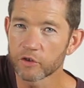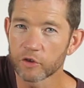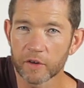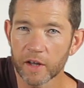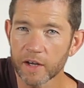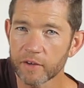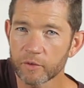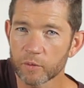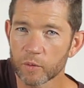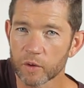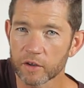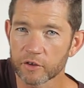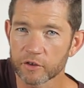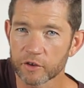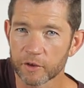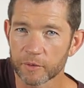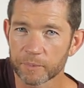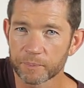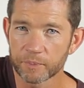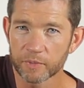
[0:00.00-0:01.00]
Do that if you wanted
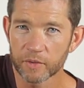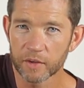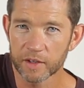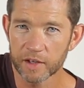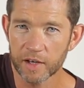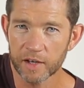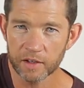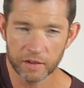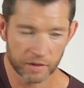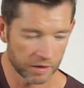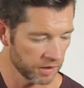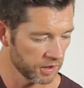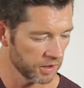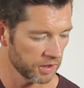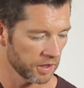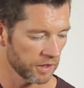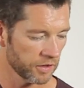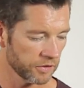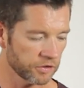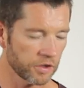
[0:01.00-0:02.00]
to, okay?
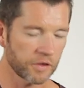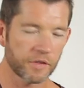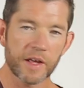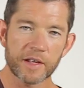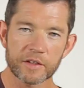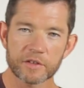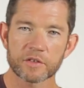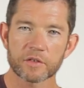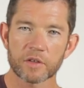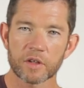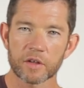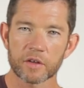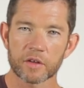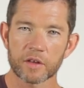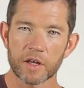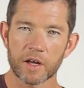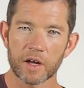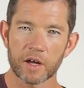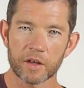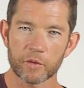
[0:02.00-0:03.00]
So that's
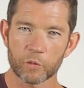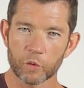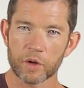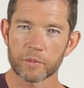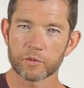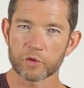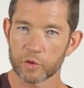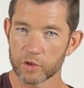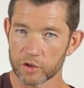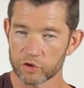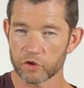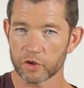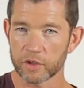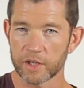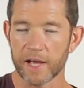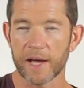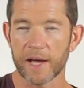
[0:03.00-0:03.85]
the, what I'm doing during